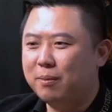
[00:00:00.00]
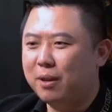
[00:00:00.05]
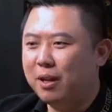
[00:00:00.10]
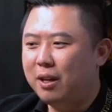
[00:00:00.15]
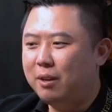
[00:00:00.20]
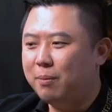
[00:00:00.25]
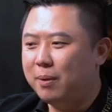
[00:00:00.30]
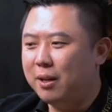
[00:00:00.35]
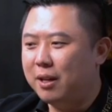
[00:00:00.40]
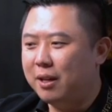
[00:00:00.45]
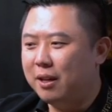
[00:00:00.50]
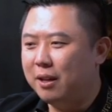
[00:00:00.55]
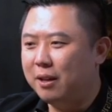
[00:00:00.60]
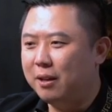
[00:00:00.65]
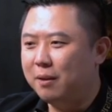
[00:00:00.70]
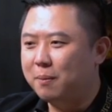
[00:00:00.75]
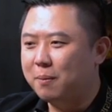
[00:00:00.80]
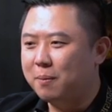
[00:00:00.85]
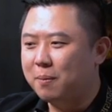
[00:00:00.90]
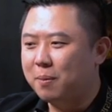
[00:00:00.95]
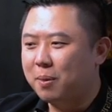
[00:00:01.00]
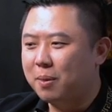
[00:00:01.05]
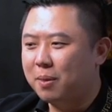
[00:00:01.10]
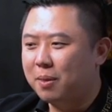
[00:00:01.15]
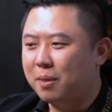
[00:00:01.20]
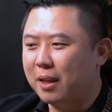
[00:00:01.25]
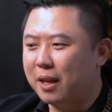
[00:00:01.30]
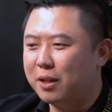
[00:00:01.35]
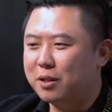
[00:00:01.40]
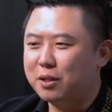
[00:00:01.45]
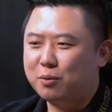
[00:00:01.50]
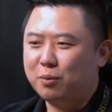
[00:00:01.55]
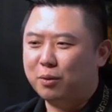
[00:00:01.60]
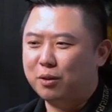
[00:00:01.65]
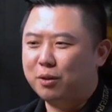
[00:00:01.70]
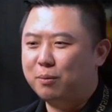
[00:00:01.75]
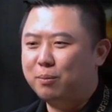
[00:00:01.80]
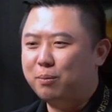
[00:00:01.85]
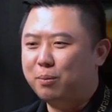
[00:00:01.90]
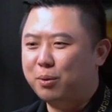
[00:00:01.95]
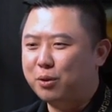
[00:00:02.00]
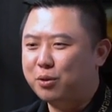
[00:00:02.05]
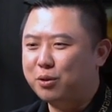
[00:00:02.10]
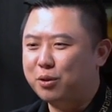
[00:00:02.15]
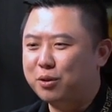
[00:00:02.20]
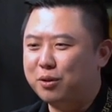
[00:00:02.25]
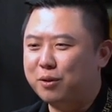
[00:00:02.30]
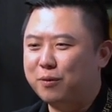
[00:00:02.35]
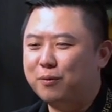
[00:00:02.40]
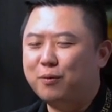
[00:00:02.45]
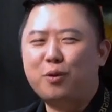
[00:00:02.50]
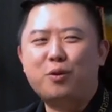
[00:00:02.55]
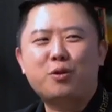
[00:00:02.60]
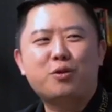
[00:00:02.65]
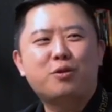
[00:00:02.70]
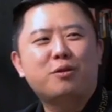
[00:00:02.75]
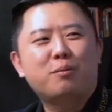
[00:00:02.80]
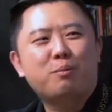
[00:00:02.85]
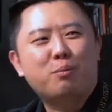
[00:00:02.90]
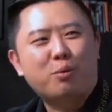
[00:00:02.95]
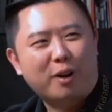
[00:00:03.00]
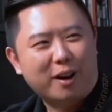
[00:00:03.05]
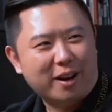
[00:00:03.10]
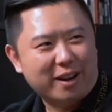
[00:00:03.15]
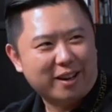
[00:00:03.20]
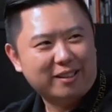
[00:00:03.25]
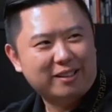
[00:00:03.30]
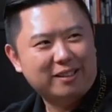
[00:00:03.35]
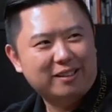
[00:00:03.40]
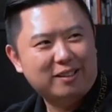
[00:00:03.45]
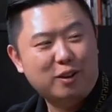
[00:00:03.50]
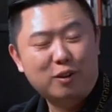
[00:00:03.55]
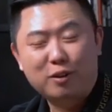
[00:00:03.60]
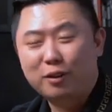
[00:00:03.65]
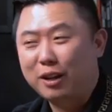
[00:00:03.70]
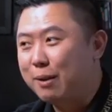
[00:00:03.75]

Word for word: maybe they just want to purchase the first product, or